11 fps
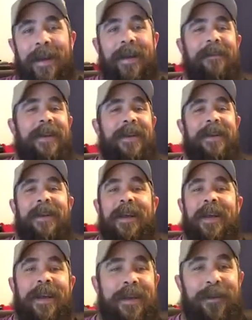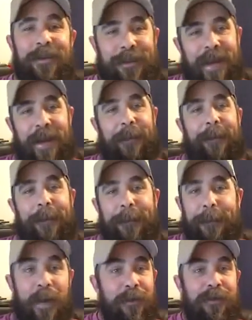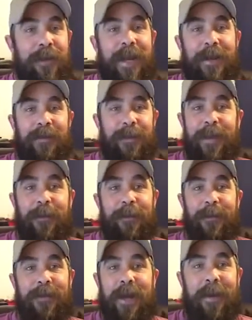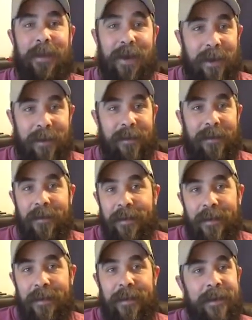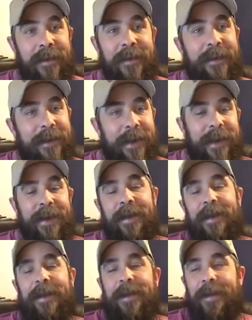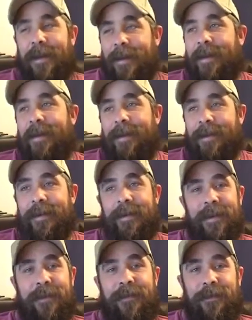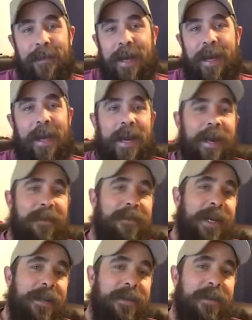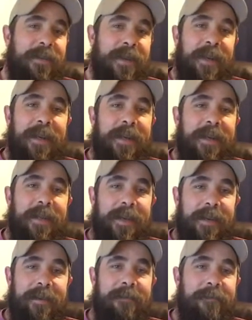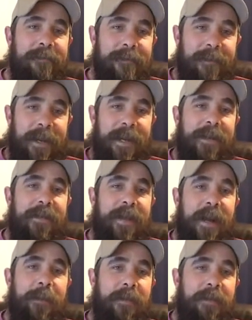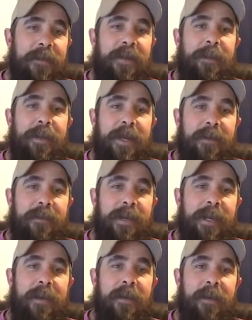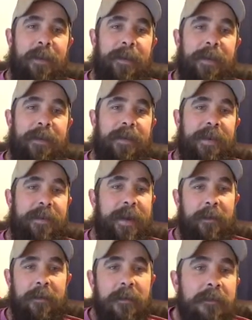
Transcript: I mean, it'll stop most rounds, but it won't stop all. Okay, uh, I've yet to see anything really stop a 50 BMG armor piercing round.